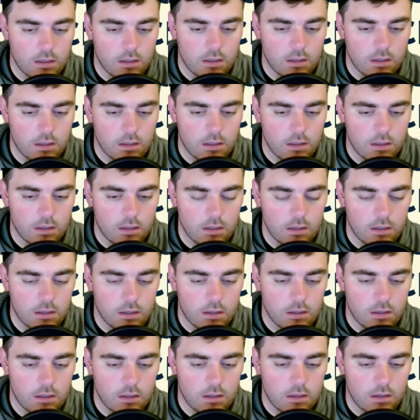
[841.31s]

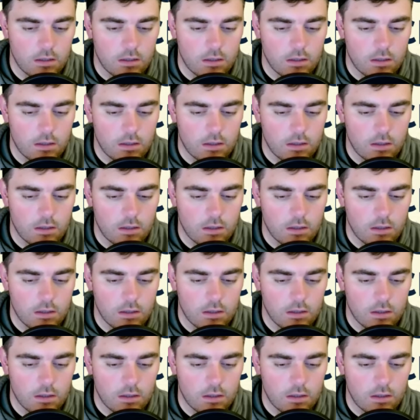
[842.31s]

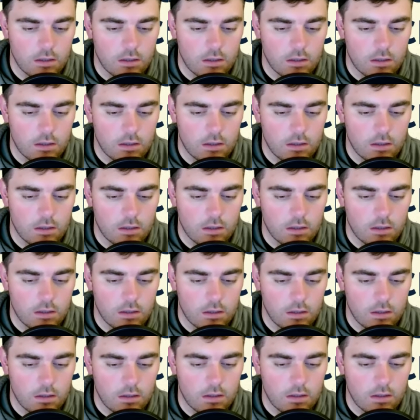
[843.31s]

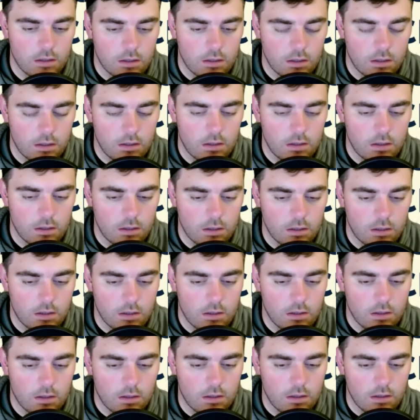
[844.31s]

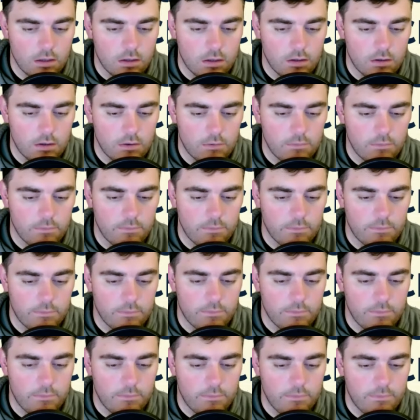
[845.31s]

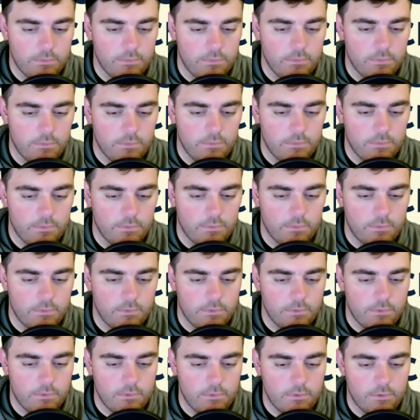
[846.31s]

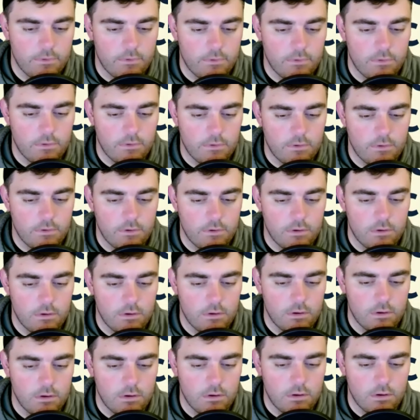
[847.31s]

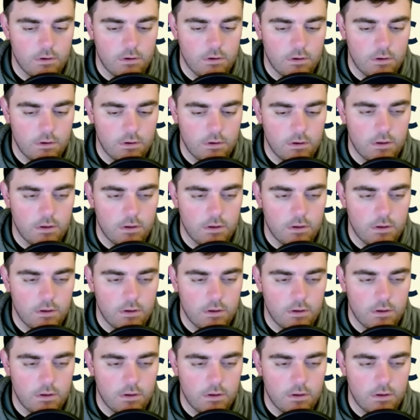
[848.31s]
This person isn't speaking.